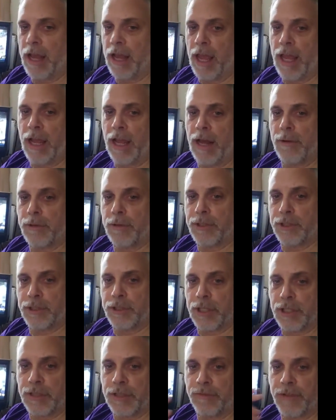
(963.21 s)
hey, I was
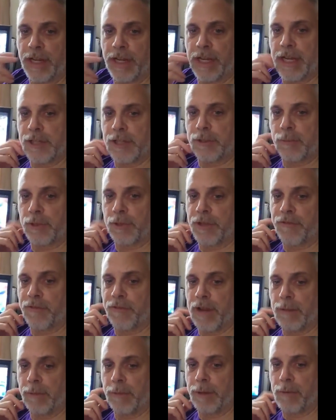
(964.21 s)
just on vacation with the
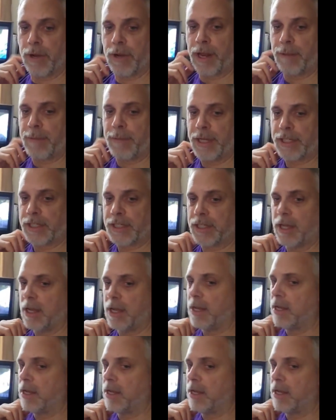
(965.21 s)
family, what'd I miss?